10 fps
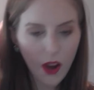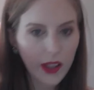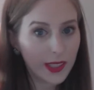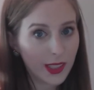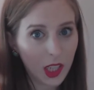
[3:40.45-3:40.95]

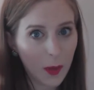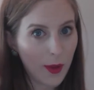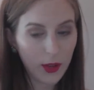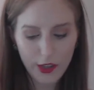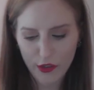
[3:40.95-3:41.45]
Alright, let's talk
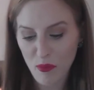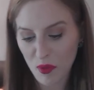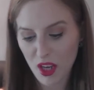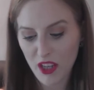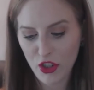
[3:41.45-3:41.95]
about kind of
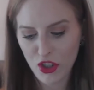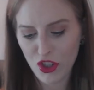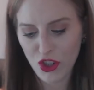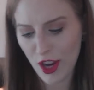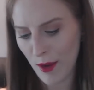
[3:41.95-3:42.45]
blush